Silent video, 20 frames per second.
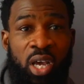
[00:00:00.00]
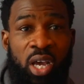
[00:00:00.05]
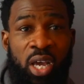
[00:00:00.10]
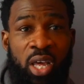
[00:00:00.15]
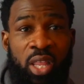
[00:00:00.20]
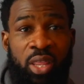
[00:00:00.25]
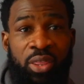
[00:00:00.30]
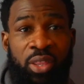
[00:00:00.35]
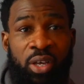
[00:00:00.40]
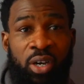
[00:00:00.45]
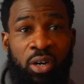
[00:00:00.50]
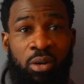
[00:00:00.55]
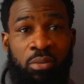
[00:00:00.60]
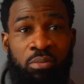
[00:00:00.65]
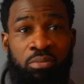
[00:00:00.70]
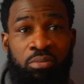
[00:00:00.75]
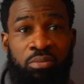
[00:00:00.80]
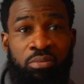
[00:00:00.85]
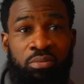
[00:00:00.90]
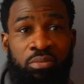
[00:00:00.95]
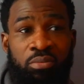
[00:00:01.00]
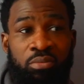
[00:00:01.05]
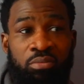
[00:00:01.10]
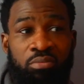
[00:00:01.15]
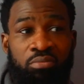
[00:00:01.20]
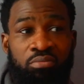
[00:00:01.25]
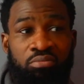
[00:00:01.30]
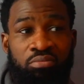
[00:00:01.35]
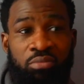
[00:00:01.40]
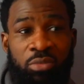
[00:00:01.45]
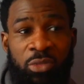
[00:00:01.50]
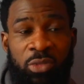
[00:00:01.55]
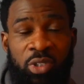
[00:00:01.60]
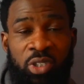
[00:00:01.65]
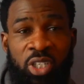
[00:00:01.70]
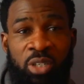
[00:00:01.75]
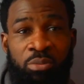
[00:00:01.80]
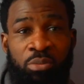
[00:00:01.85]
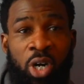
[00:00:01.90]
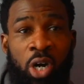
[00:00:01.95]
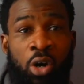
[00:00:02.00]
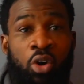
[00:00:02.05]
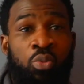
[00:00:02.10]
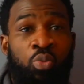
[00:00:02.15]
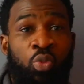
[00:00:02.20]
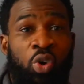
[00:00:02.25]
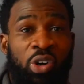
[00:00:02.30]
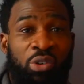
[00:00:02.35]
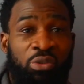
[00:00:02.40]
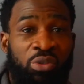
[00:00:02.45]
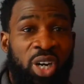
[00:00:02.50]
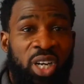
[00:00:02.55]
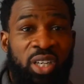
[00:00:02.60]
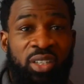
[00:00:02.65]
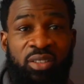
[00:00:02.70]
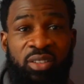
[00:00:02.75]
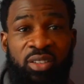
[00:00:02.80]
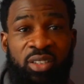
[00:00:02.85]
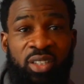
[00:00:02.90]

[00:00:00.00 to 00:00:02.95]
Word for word: And did my homework right.